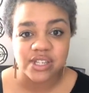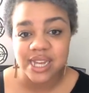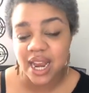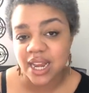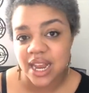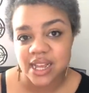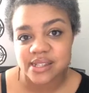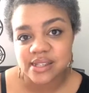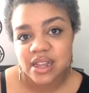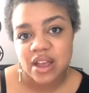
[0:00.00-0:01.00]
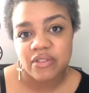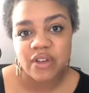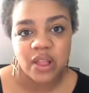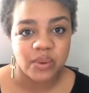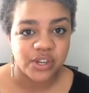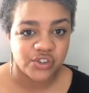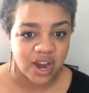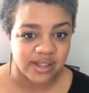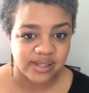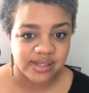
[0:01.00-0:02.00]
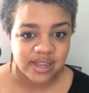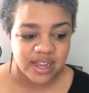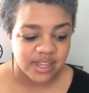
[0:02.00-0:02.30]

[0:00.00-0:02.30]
techniques following trends.